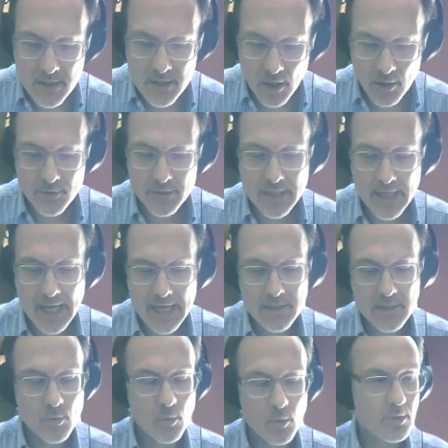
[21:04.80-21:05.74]
don't
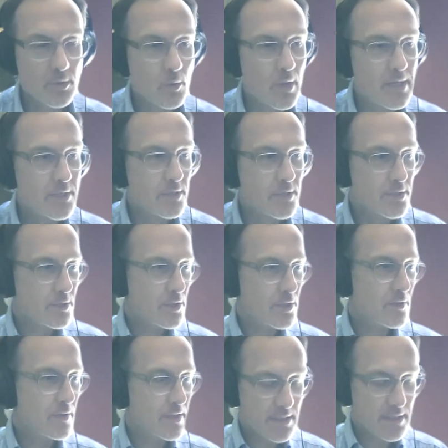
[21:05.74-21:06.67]
get to all the questions
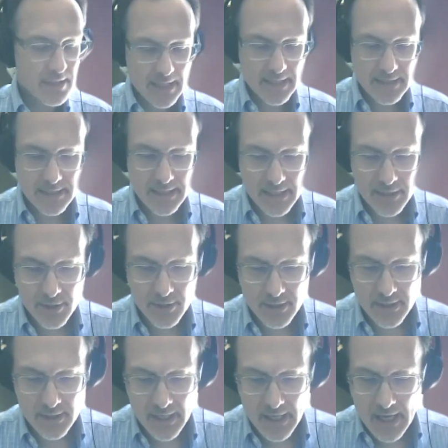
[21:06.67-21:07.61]
during today's
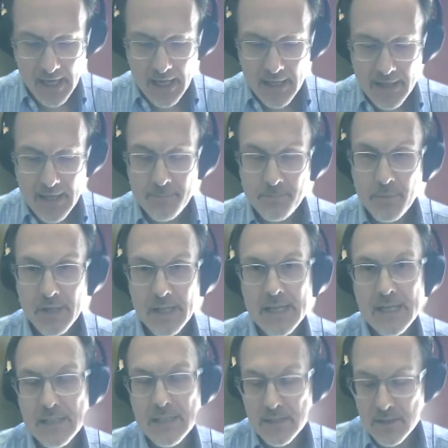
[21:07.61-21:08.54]
session, then
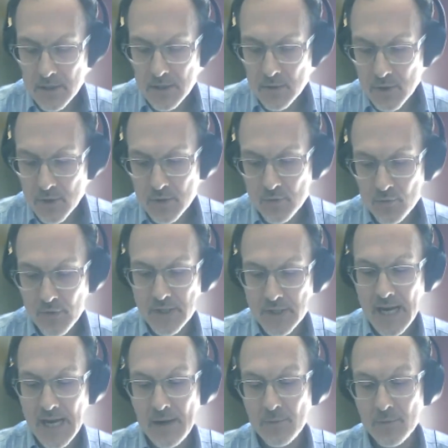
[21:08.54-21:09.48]
please do just
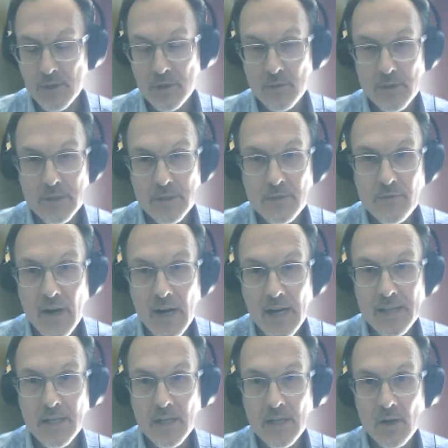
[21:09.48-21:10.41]
reach out to us
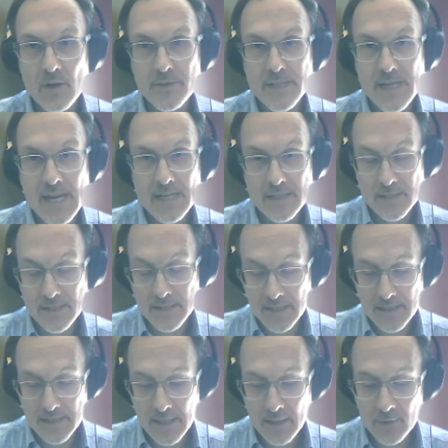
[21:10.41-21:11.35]
via the contact
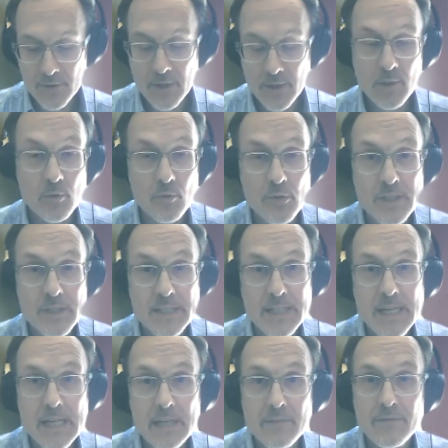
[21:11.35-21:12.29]
details that you'll
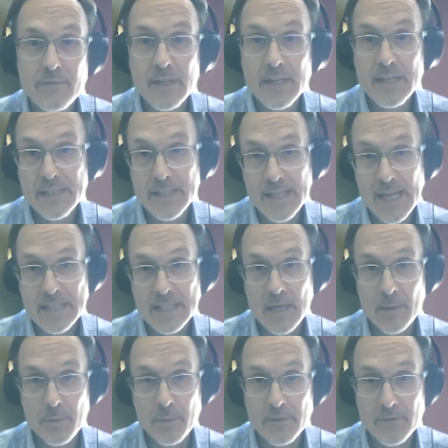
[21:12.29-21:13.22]
receive in the next
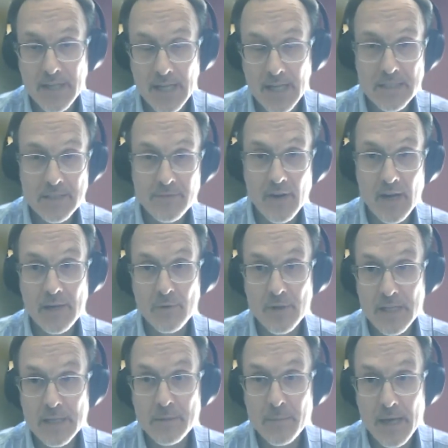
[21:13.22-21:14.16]
couple of days via
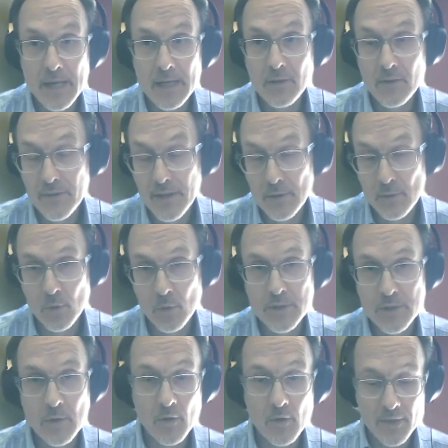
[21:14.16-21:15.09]
email. They're
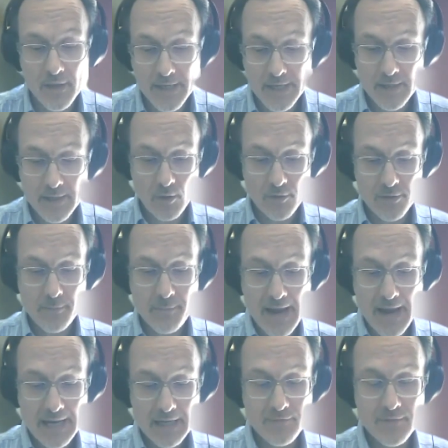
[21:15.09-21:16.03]
also on the
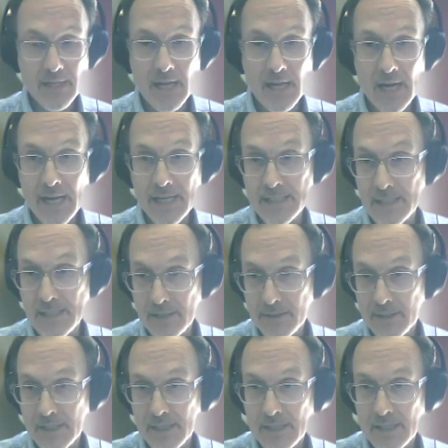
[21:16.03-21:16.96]
back of the guide, and I
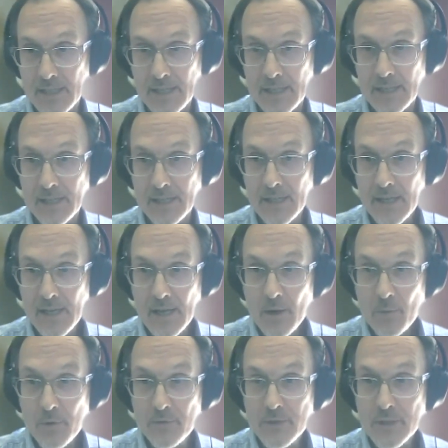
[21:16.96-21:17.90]
think
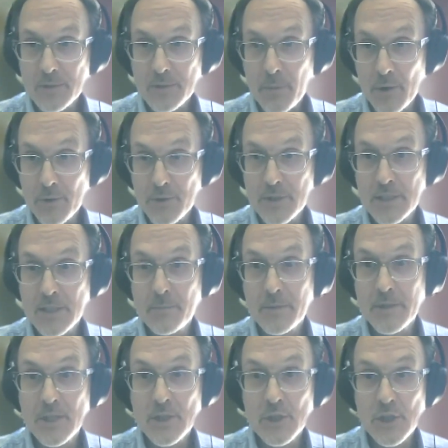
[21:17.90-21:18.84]
we've just posted them
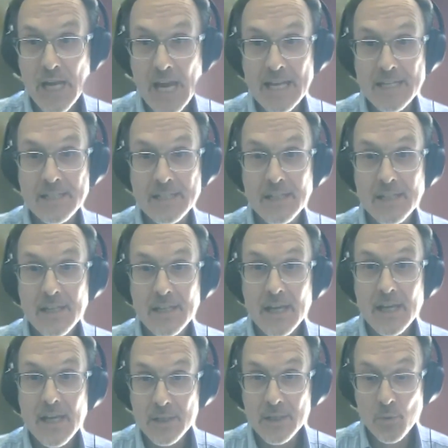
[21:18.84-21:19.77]
in the chat
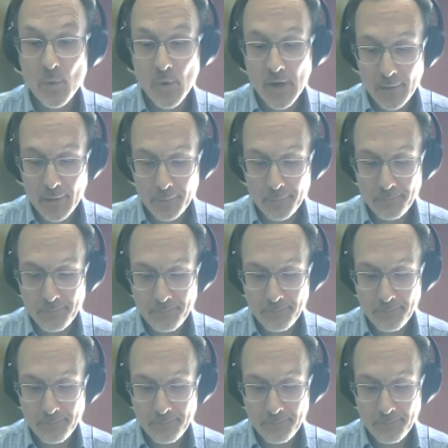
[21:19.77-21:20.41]
as well.